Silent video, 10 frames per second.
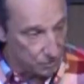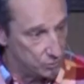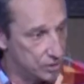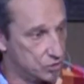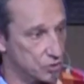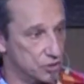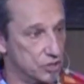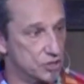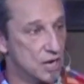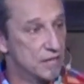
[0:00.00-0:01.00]
of the
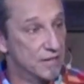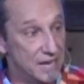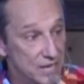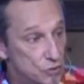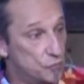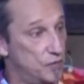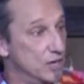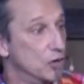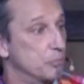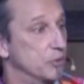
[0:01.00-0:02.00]
resources, that his
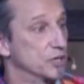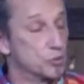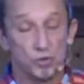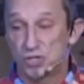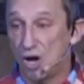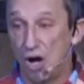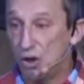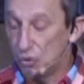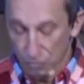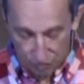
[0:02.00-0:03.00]
fingerprints was
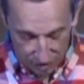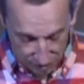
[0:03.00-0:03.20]
all over